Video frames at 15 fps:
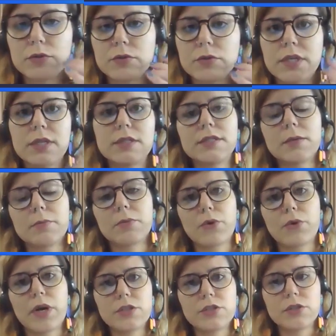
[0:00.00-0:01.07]
send some
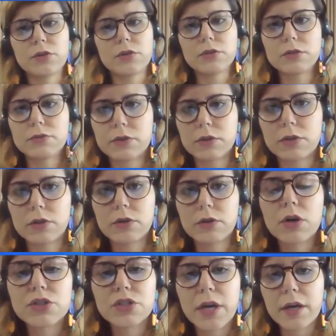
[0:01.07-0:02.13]
questions for
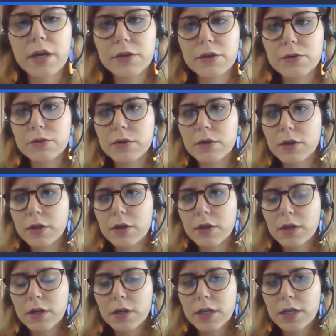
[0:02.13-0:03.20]
Rogério,
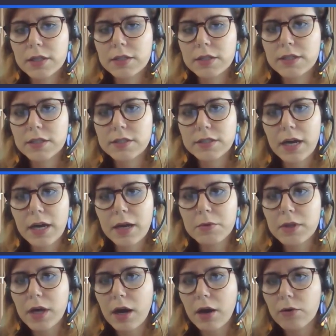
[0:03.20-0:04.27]
it's the
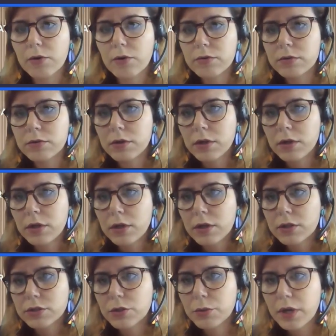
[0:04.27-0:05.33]
time now.
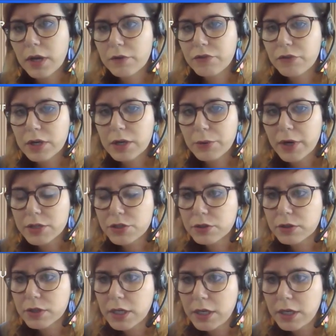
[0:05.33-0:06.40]
So we have a
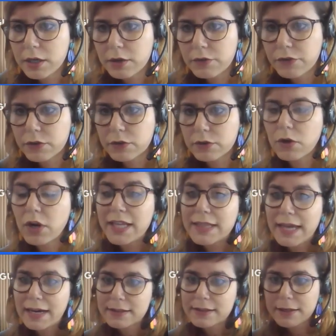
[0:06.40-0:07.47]
question here from
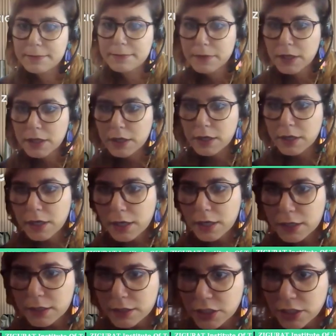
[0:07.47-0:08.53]
Renata.
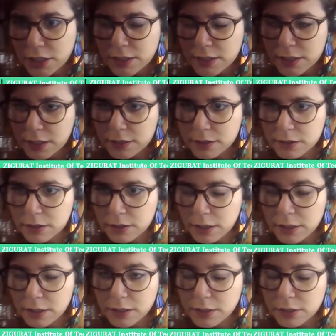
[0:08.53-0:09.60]
She's
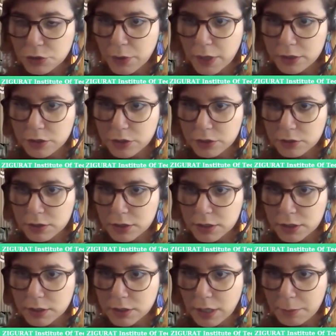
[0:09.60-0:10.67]
questioning
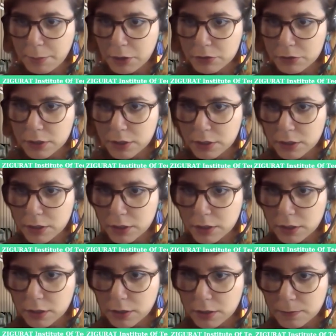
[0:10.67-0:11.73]
us about
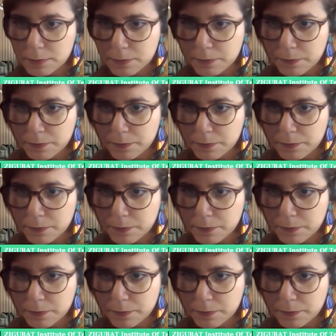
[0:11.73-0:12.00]
the